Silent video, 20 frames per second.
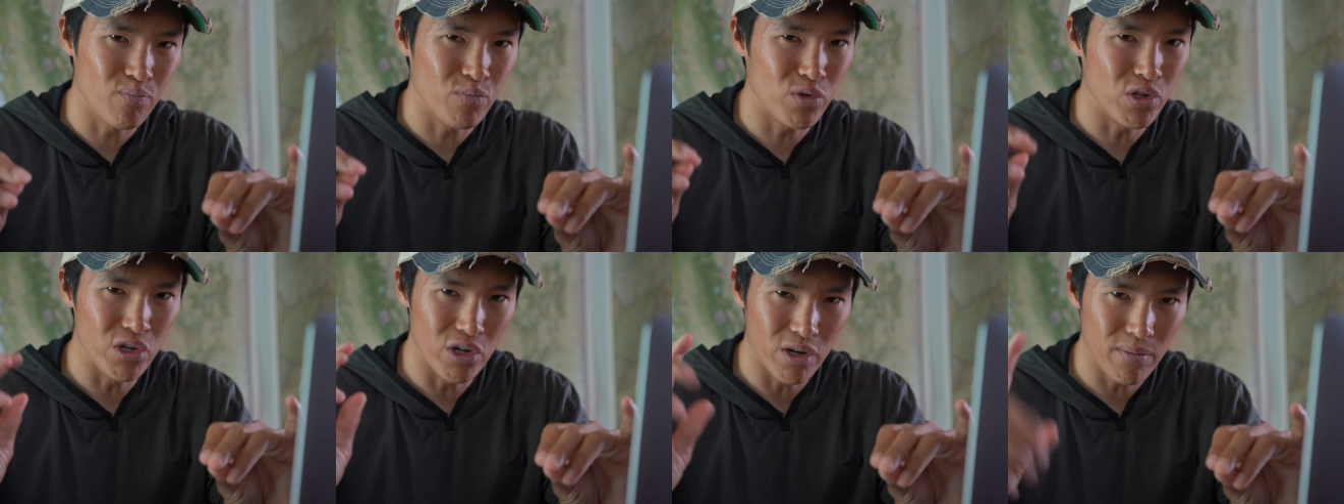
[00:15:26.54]

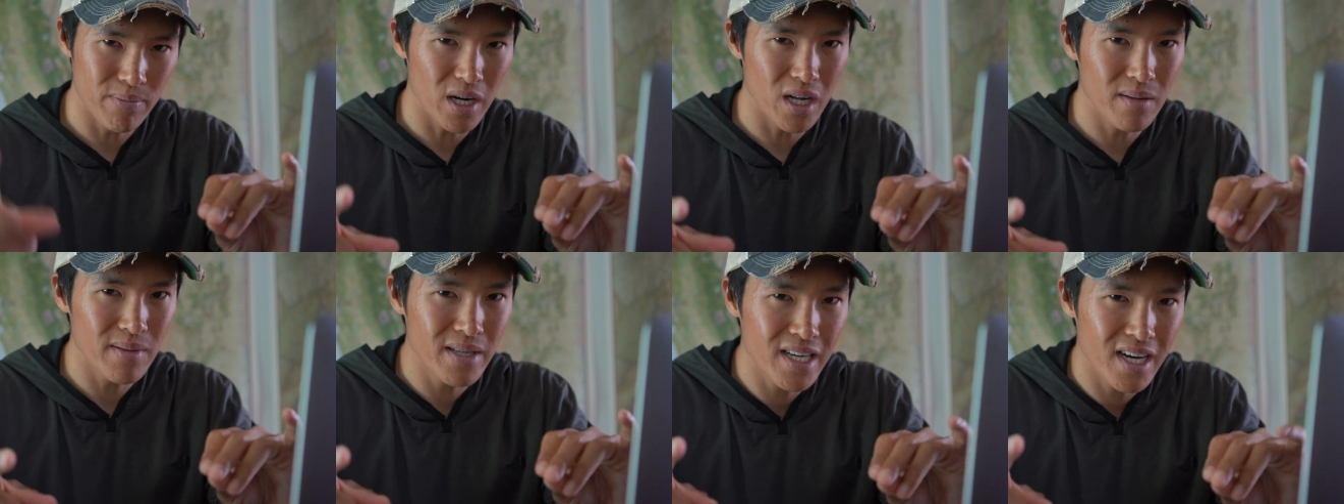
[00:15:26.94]
You're
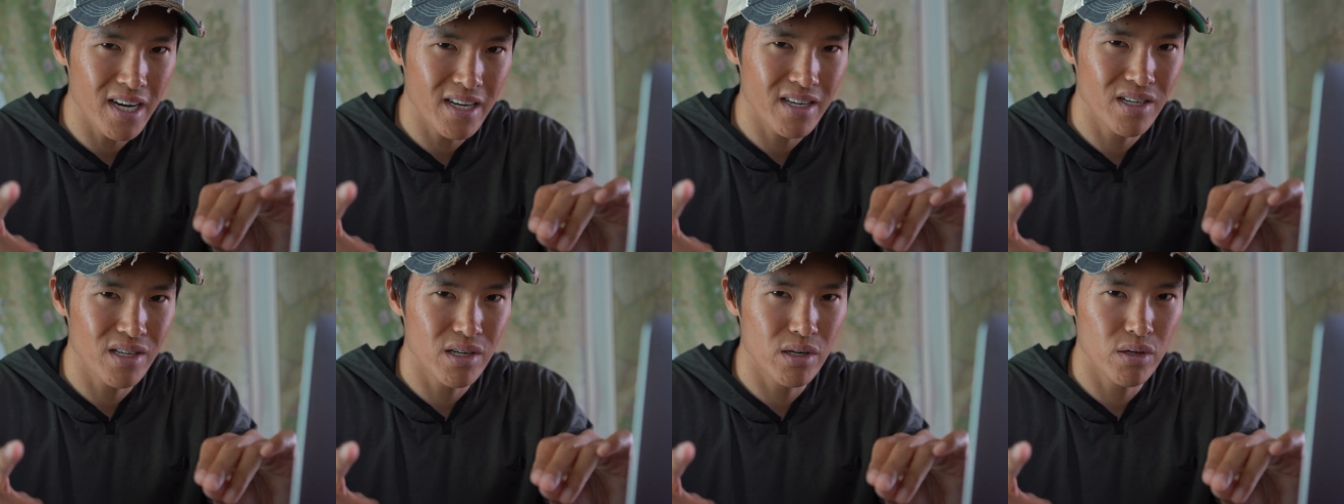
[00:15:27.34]
probably not
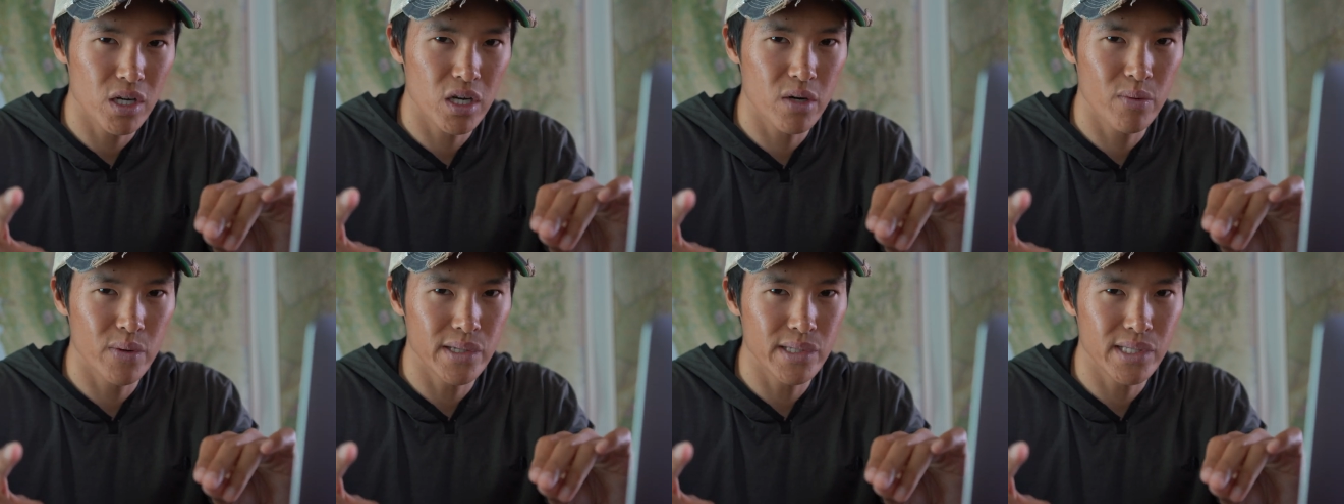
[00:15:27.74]
going to go to
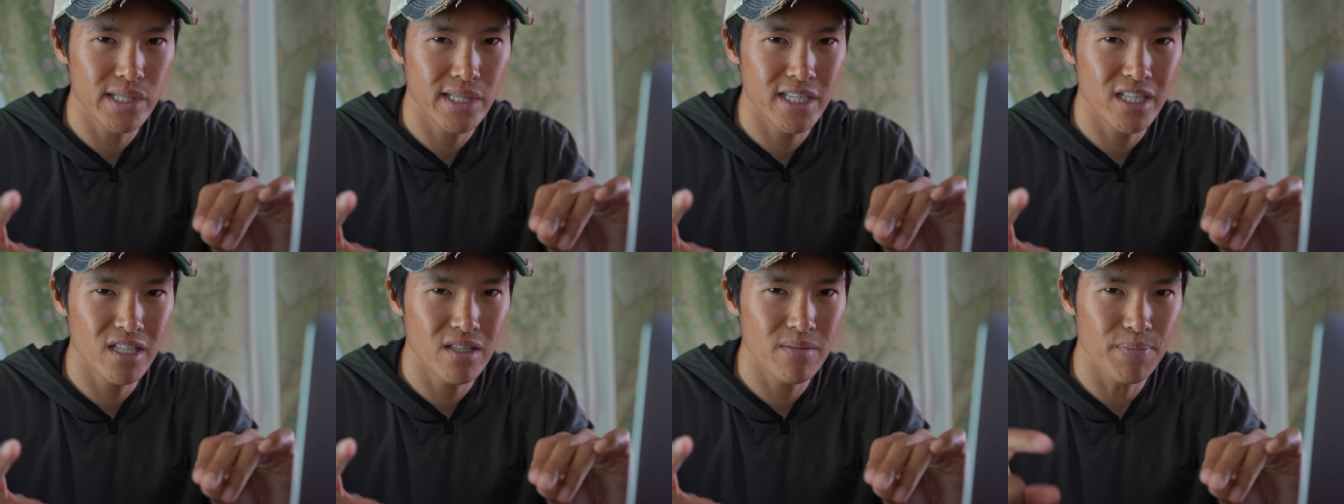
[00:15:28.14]

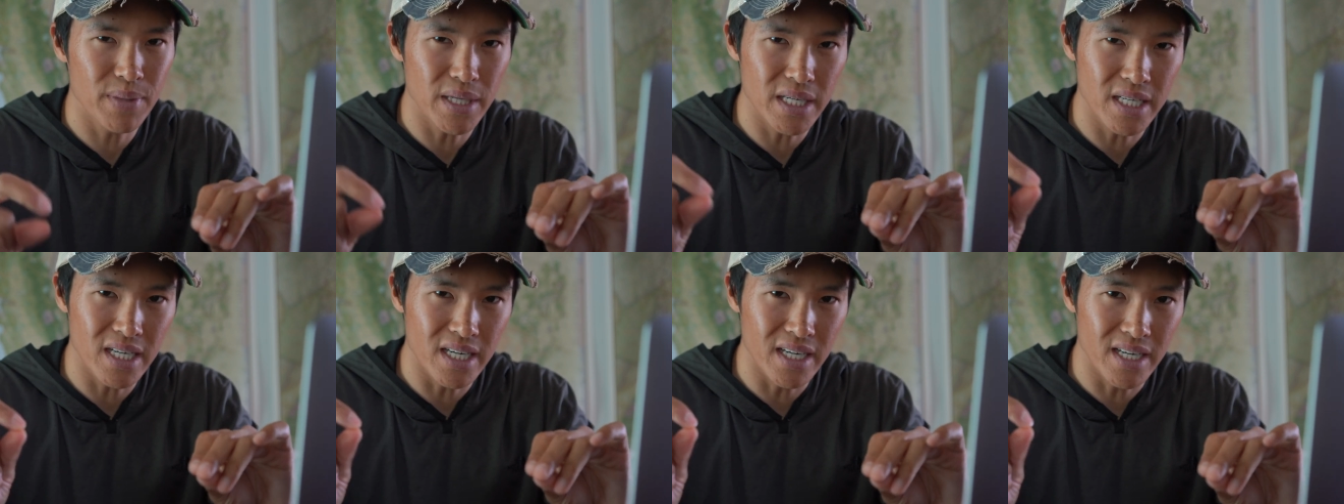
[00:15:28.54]
Quilcene
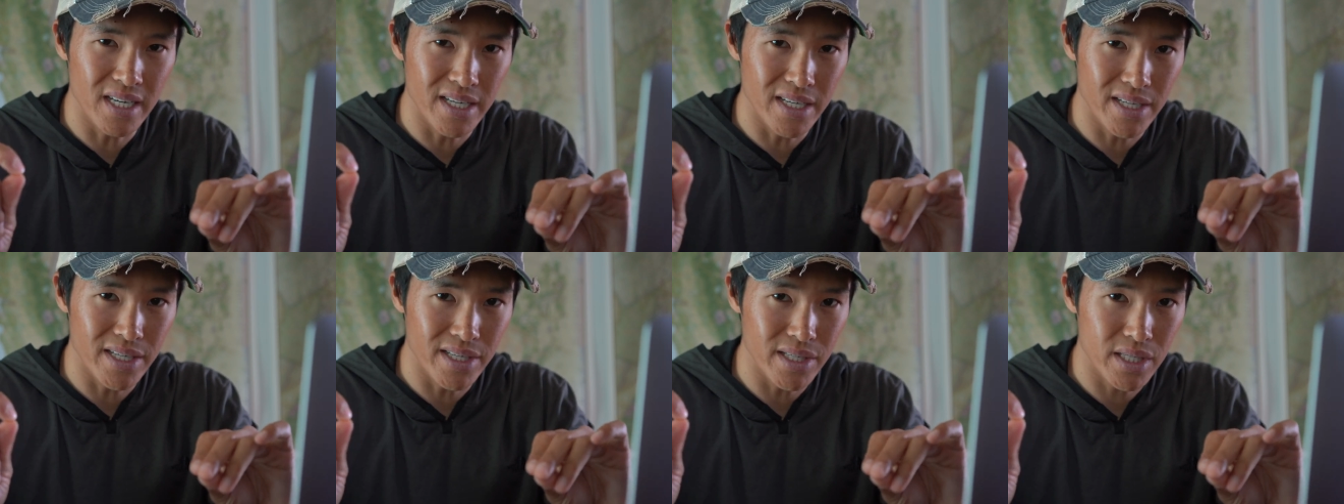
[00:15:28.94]

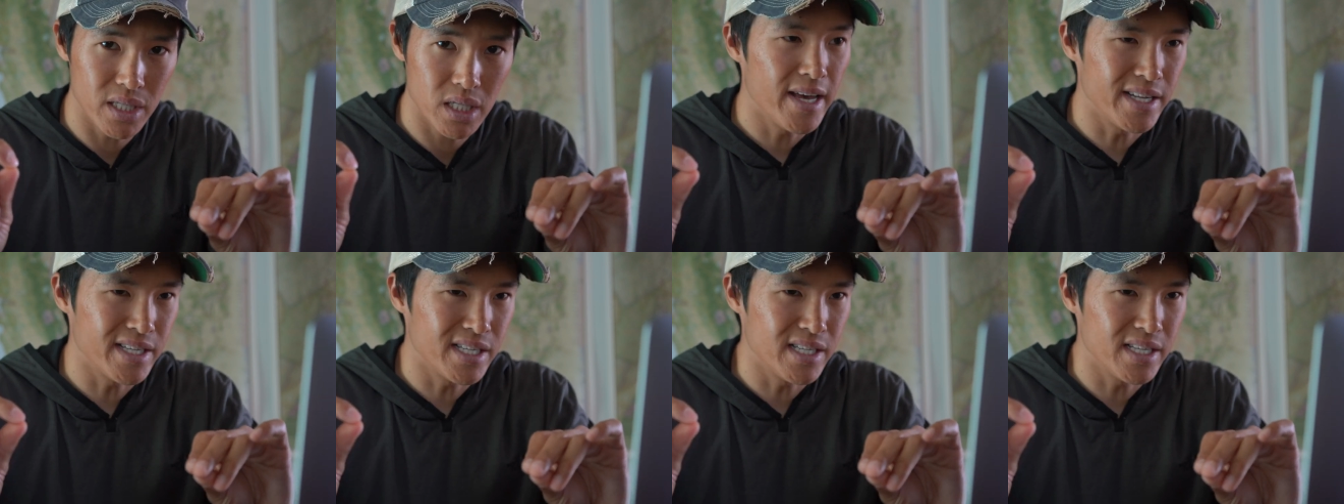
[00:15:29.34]
because
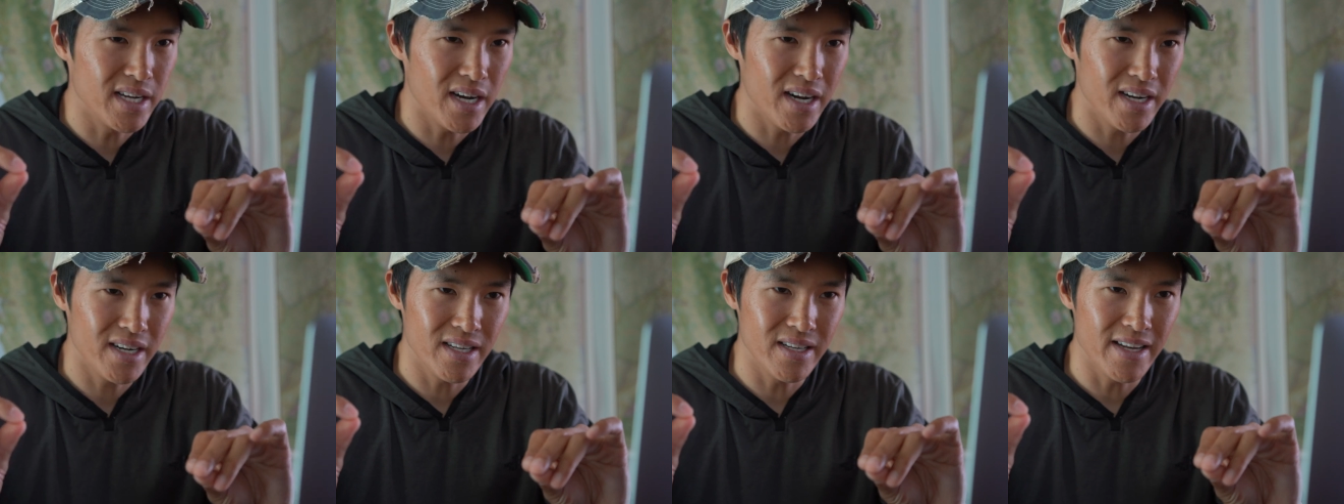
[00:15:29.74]
it's
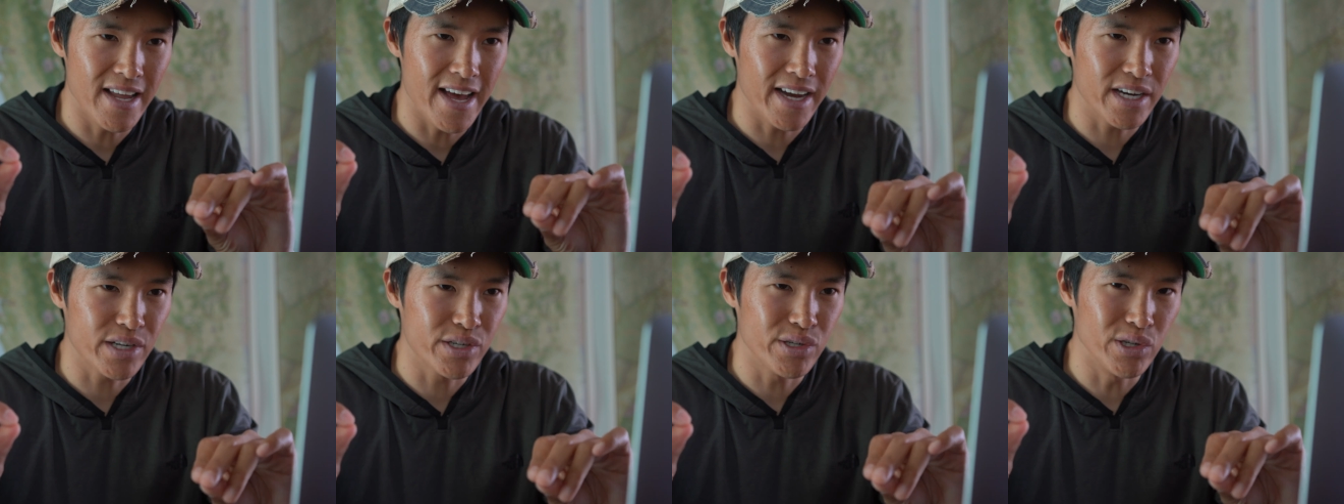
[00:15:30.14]
not an
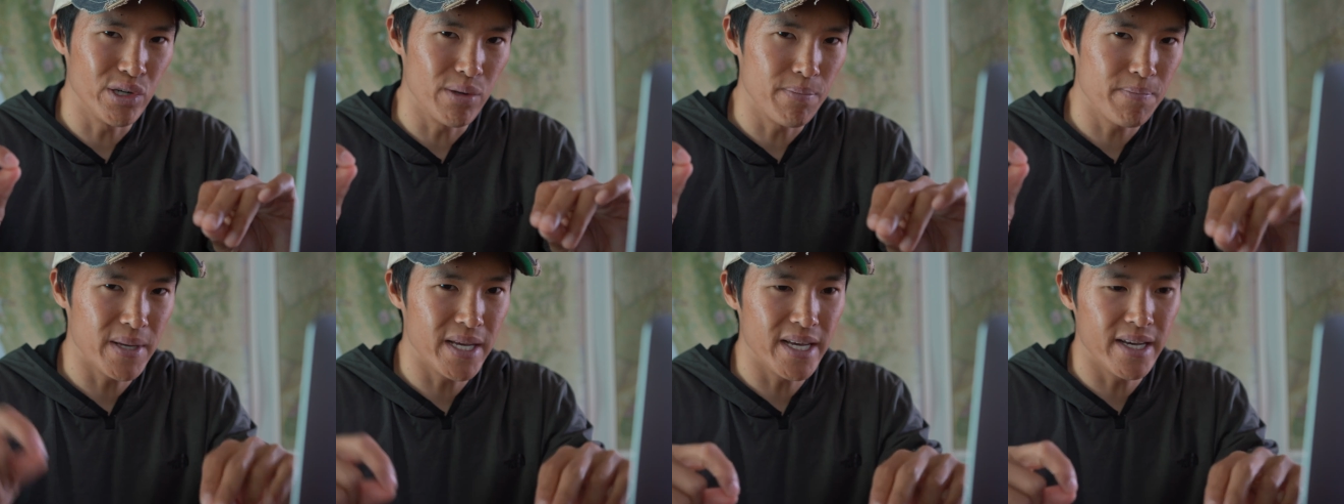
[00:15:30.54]

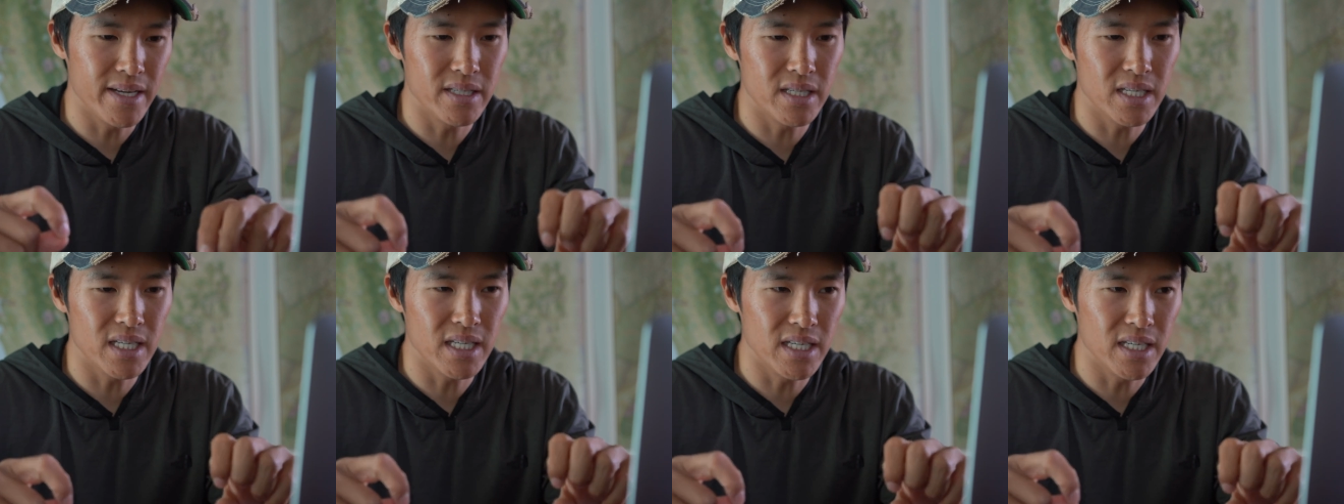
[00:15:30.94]
actual
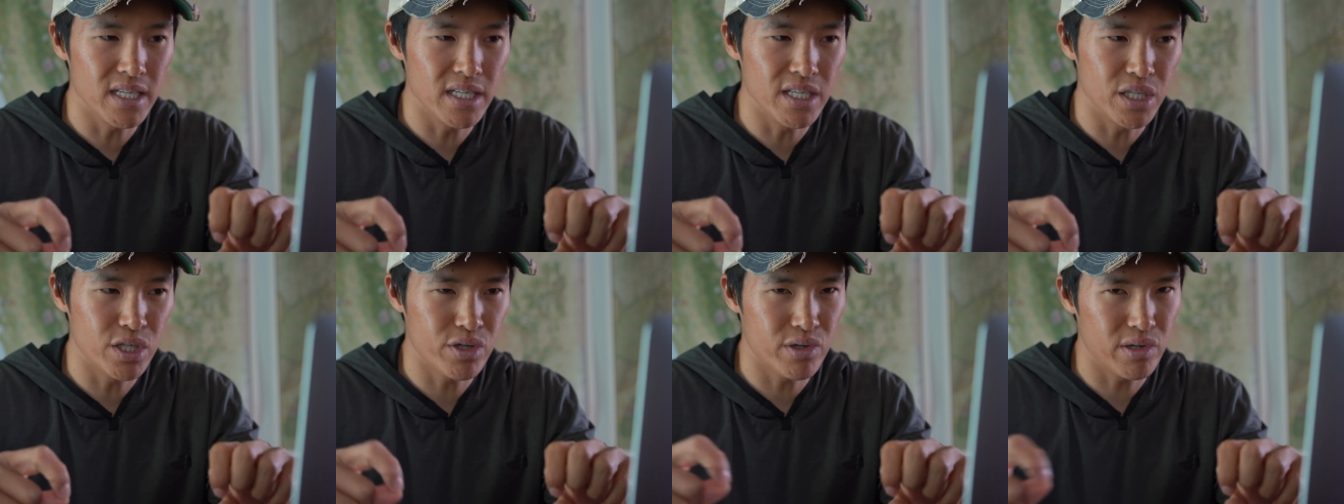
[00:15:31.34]

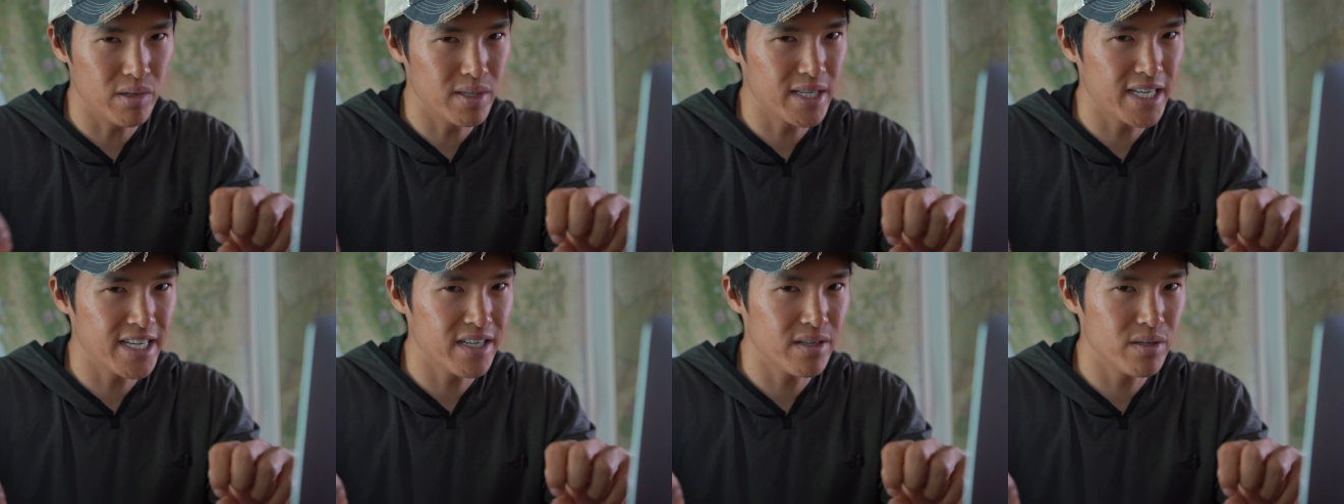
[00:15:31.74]
PNT trail
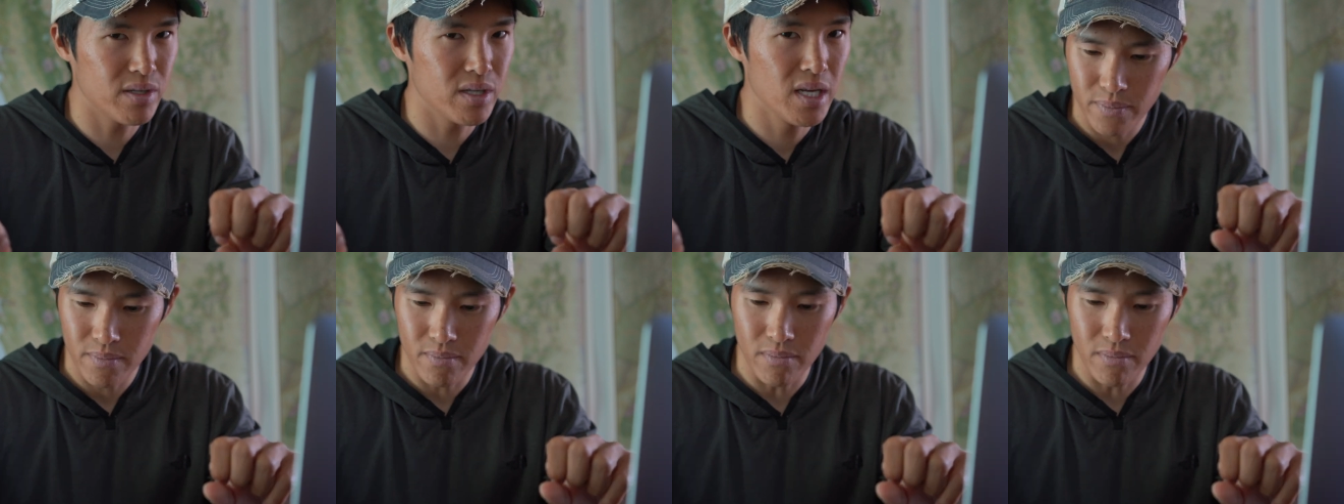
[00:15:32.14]
town.